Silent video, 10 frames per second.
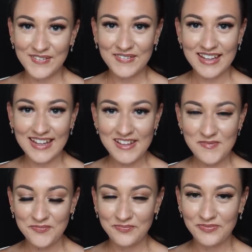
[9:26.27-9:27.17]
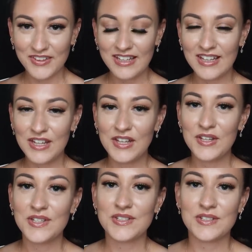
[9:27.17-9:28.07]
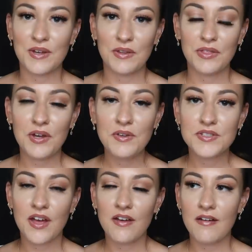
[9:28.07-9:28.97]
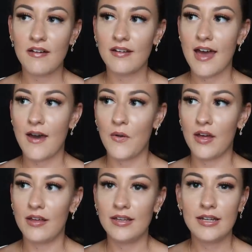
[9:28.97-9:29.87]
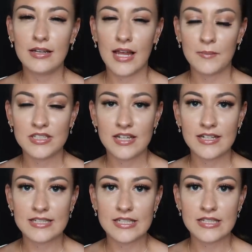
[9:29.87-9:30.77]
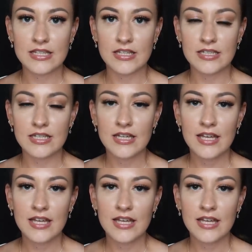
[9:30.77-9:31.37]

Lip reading: Okay, so those are our little appetizers that